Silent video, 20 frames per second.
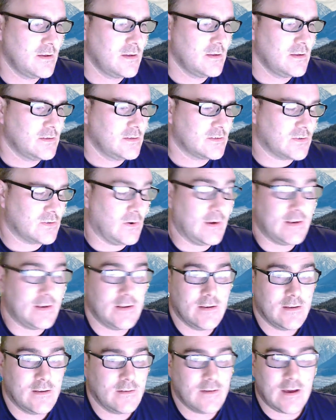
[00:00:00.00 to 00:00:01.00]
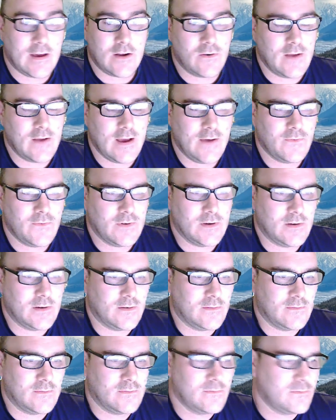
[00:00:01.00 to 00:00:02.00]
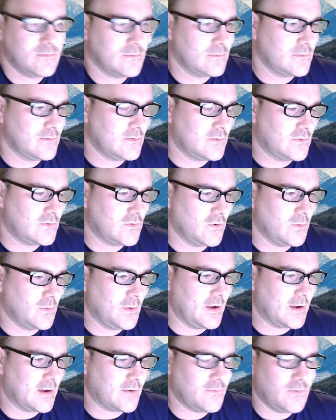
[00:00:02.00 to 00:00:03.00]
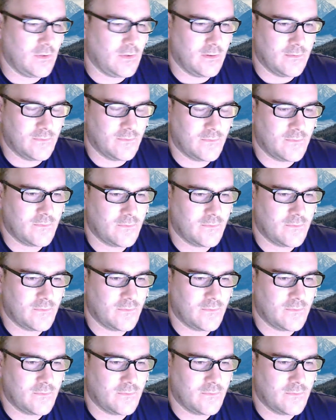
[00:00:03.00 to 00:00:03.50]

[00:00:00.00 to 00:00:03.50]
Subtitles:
So I don't have a tool bag full of